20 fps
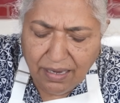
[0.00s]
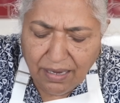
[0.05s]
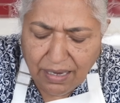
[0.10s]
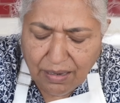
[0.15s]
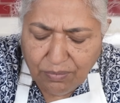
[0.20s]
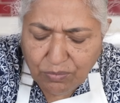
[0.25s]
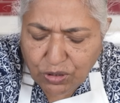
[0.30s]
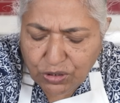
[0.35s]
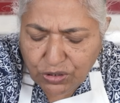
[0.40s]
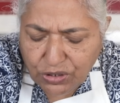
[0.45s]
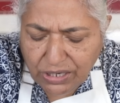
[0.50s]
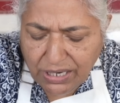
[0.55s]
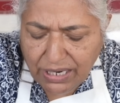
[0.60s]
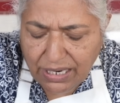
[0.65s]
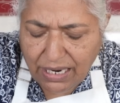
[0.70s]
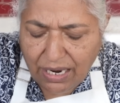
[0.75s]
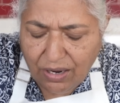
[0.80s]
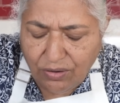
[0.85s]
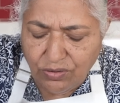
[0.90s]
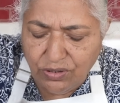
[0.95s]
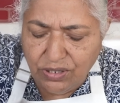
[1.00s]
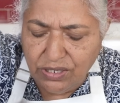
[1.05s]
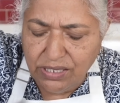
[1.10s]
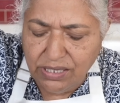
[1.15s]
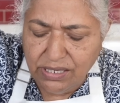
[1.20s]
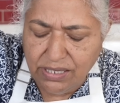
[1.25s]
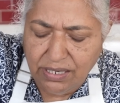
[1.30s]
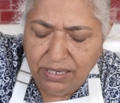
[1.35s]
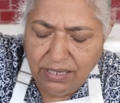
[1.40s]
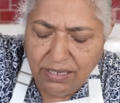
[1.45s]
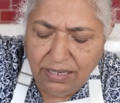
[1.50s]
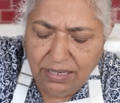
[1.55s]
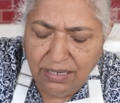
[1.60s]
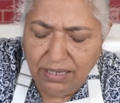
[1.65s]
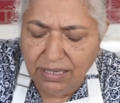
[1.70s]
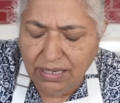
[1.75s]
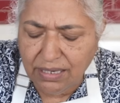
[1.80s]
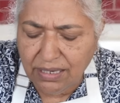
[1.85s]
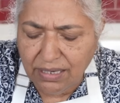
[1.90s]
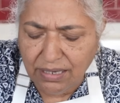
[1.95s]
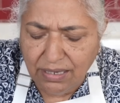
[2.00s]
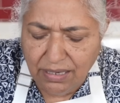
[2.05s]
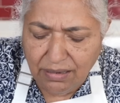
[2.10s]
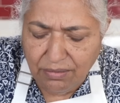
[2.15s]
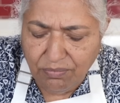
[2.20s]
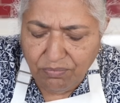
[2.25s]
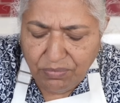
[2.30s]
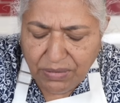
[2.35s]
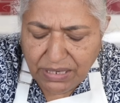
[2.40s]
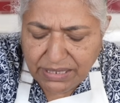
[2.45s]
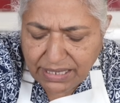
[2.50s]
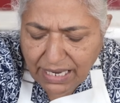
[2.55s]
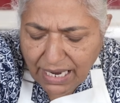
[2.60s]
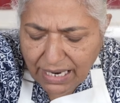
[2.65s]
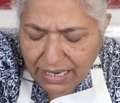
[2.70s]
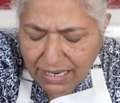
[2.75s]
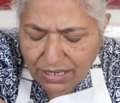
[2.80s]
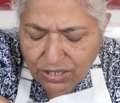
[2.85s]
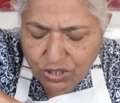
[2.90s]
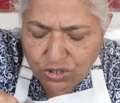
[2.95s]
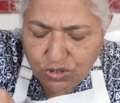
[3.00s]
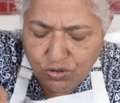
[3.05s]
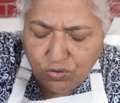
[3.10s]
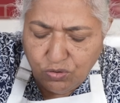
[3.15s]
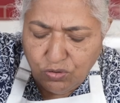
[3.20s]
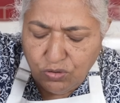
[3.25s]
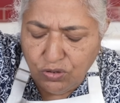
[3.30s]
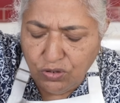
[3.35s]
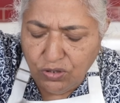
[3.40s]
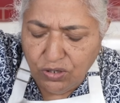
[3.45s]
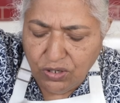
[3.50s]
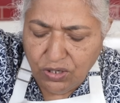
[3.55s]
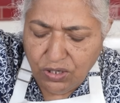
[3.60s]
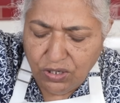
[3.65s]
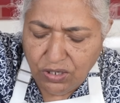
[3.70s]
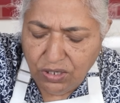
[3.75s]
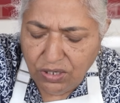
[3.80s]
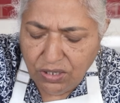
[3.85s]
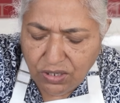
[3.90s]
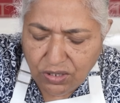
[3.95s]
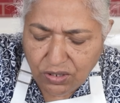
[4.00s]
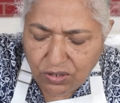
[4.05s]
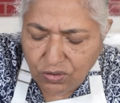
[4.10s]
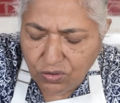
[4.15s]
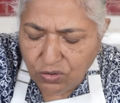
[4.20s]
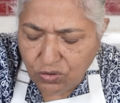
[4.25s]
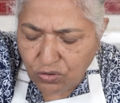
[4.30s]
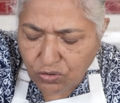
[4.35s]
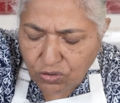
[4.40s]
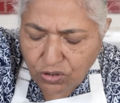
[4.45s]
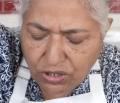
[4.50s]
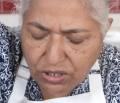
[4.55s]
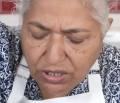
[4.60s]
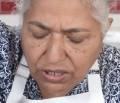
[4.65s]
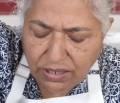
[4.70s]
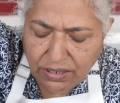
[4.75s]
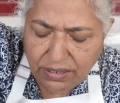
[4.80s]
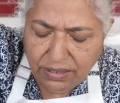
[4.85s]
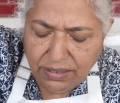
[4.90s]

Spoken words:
I'm going to allow this masalas to cook,